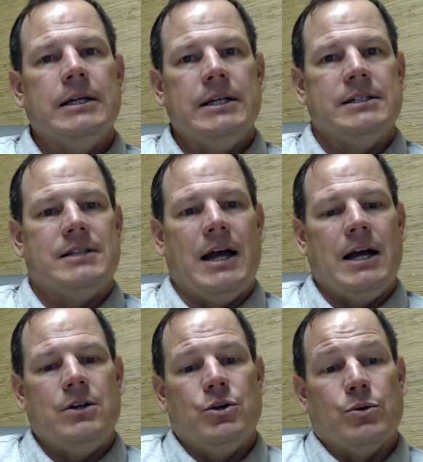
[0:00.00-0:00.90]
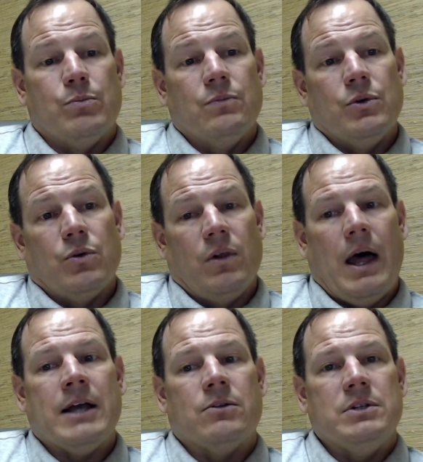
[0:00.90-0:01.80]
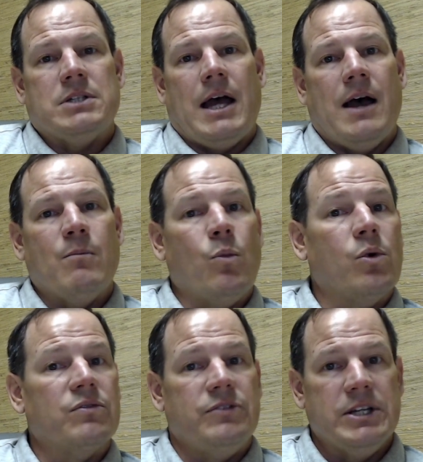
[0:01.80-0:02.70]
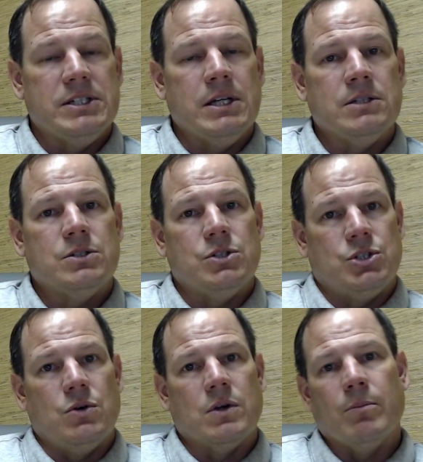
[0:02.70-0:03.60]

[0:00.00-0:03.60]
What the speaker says: is that you're likely to have more visits to show